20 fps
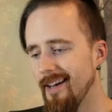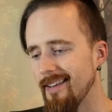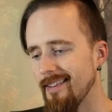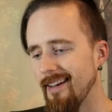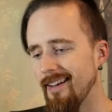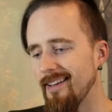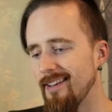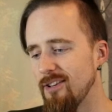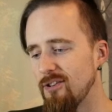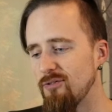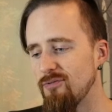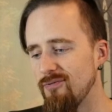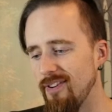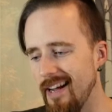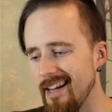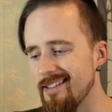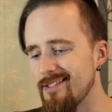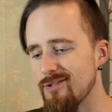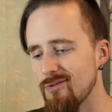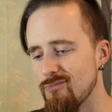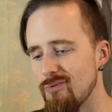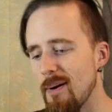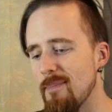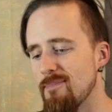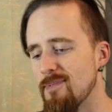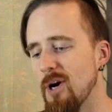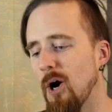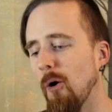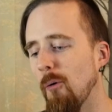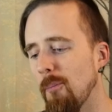that his face
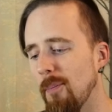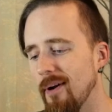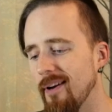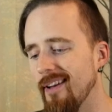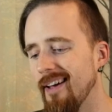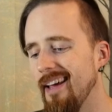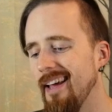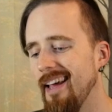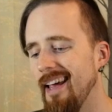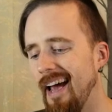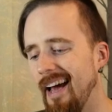ripped open